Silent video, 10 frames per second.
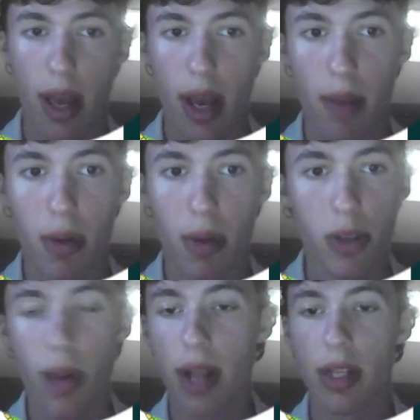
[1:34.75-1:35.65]

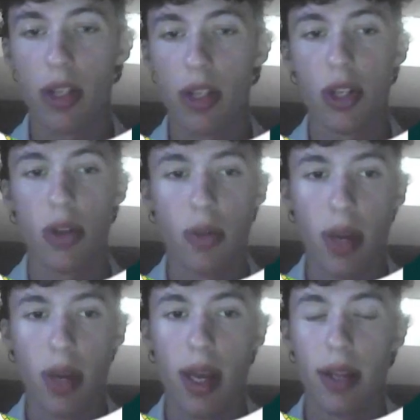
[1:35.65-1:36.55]
mesomeric
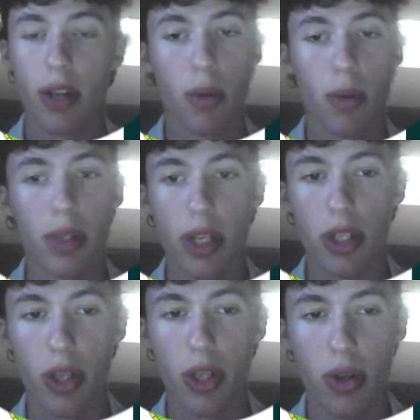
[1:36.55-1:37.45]
tissue, dermal
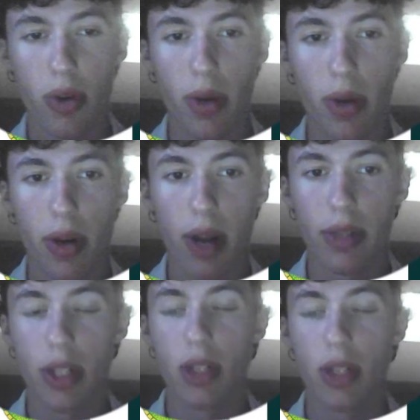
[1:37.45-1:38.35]
tissue,
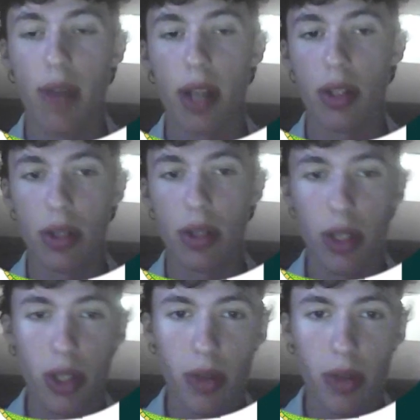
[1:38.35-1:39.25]
ground tissue, and vascular
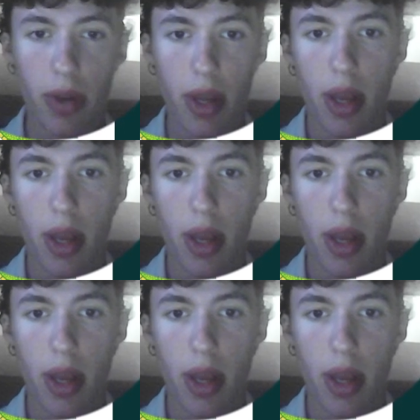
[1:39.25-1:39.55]
tissue.